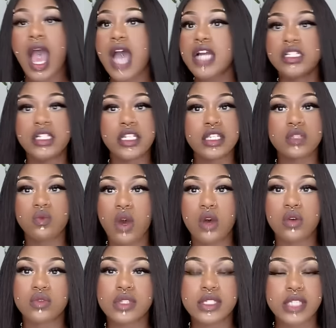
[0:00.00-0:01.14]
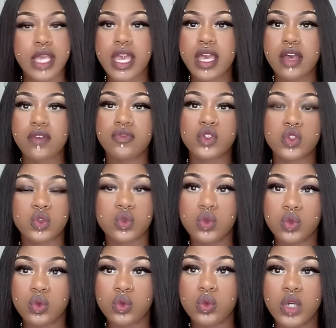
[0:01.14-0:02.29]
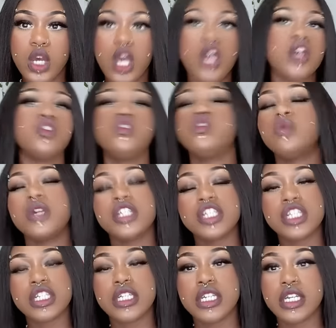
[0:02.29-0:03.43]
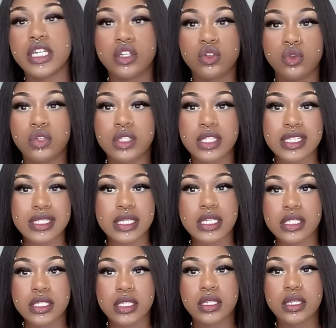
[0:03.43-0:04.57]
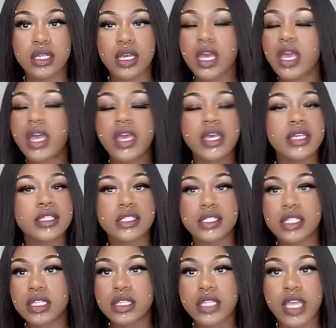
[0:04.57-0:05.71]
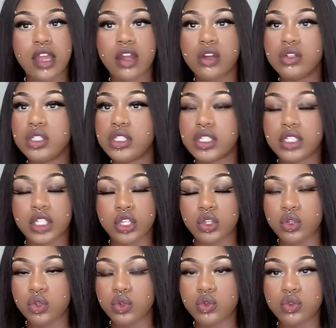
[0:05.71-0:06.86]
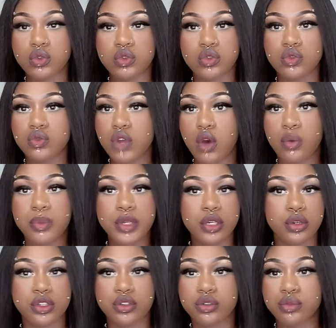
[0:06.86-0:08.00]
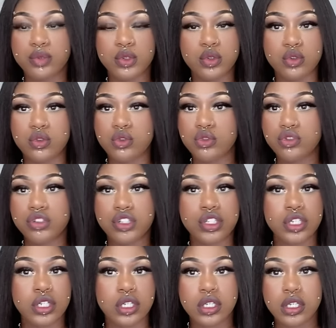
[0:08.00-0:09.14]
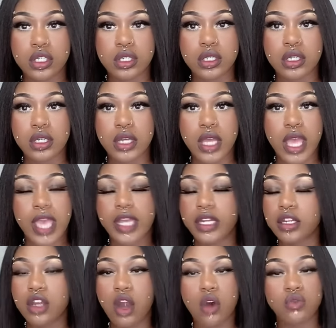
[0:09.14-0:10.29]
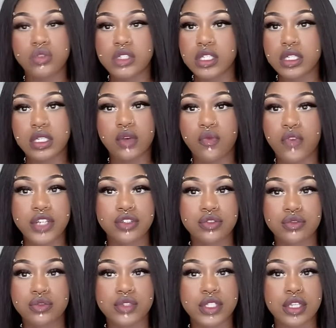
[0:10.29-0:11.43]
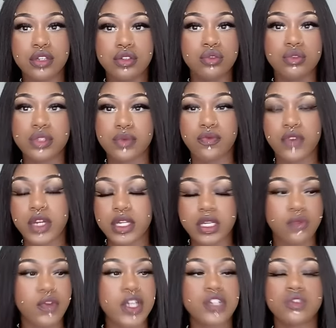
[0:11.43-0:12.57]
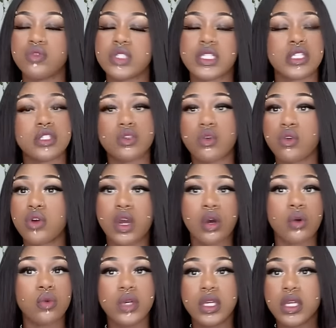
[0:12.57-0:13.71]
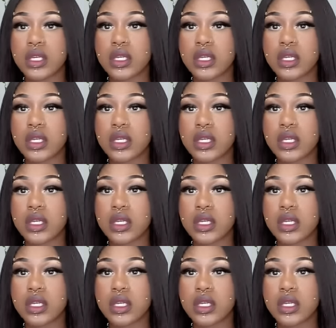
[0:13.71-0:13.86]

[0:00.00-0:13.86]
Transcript: I just want Sav to do what she did during the season. Sit there, look cute, you know, be on your bouge and go to the confessionals and do some funny confessionals. Cause girl,